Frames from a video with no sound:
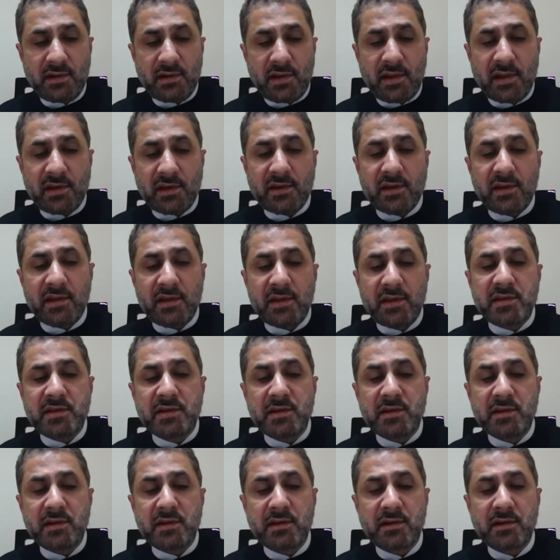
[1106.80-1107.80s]
and hit
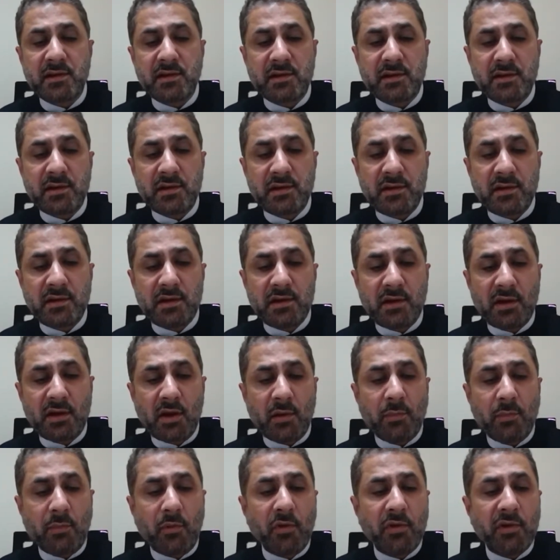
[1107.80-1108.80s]
her
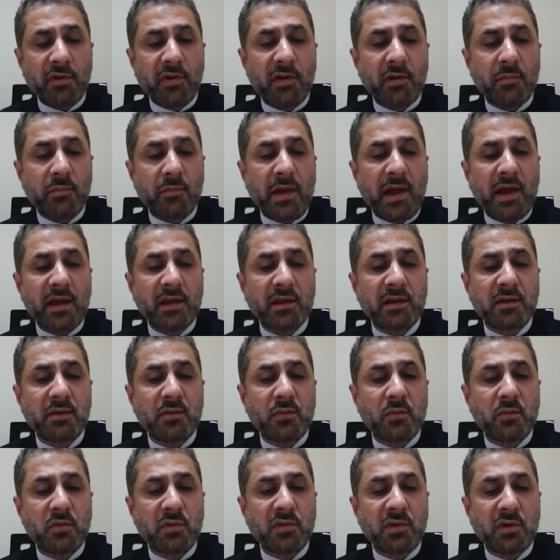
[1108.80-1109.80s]
upon her back
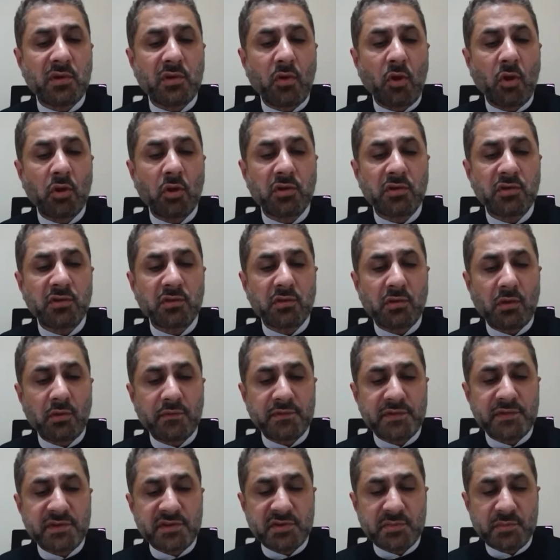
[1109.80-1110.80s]
with the knot
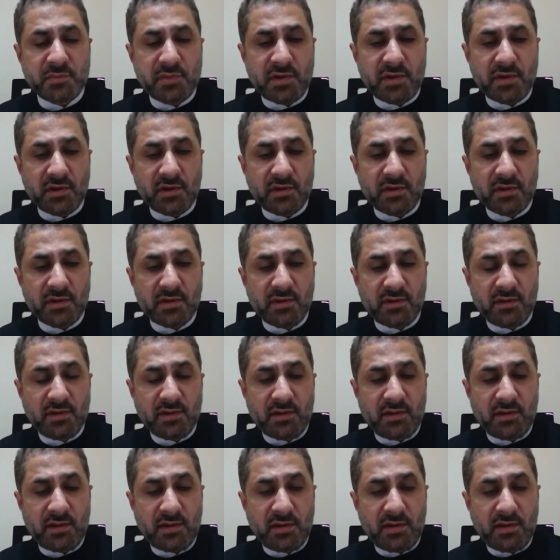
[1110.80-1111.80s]
of his spear.
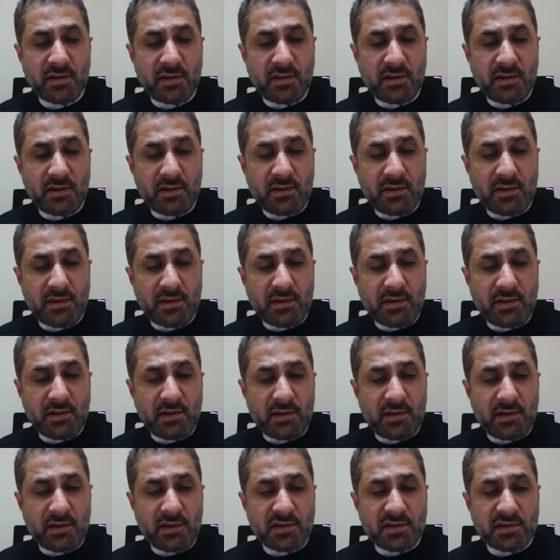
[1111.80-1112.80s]

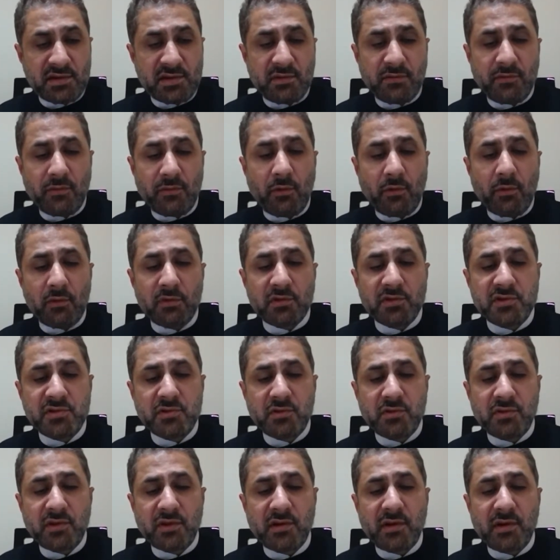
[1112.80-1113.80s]
She falls
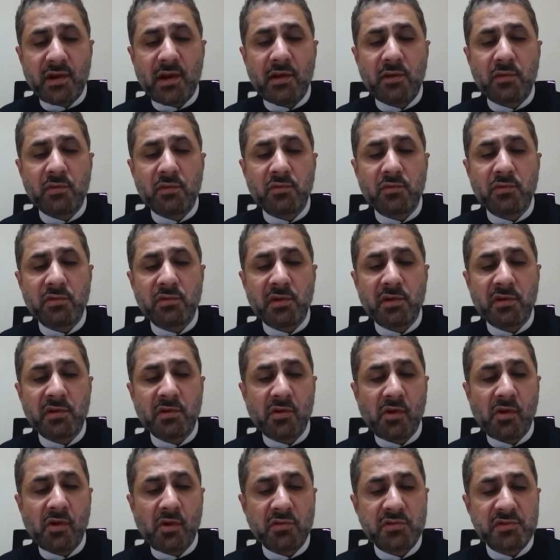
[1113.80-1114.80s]
to the ground
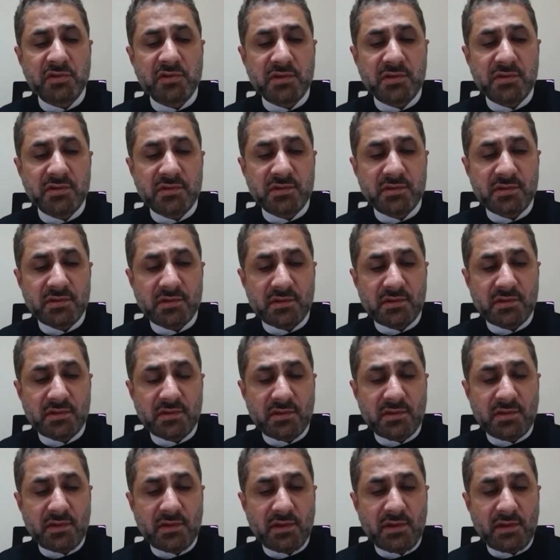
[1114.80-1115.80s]
unconscious.
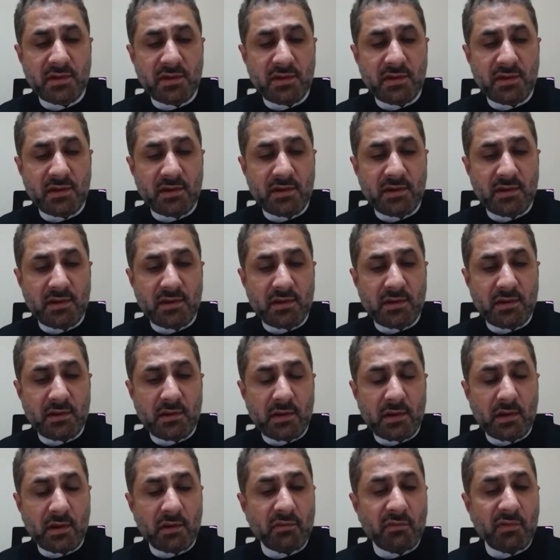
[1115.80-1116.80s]

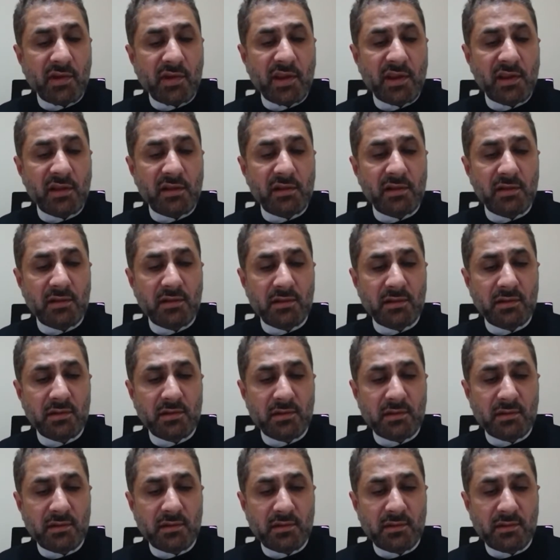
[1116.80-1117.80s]
Her veil
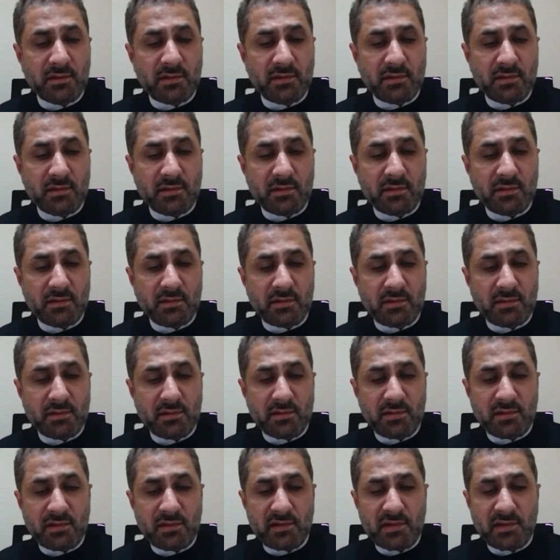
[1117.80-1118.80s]

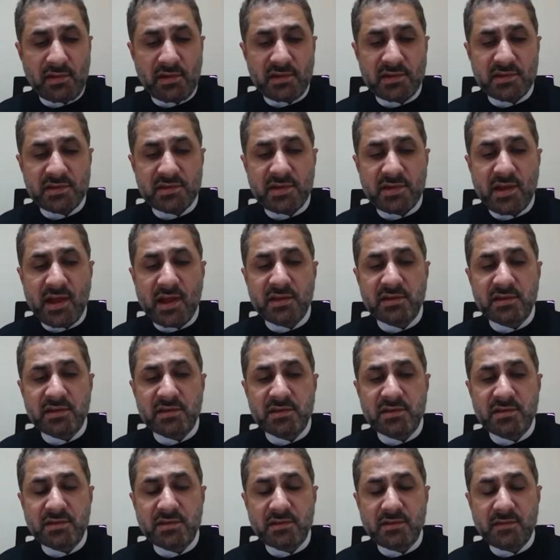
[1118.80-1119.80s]
is
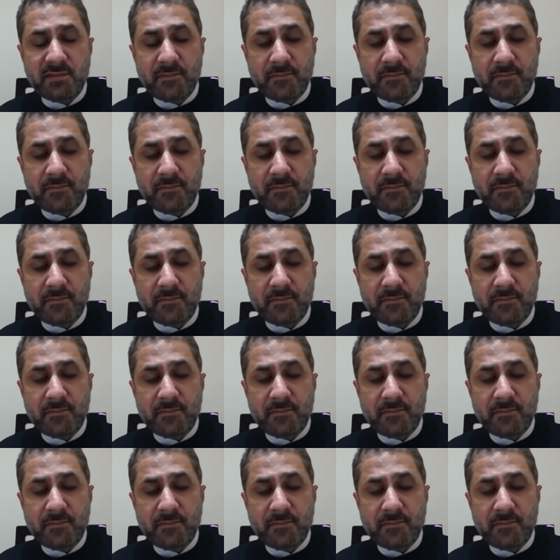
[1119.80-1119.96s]
snatched.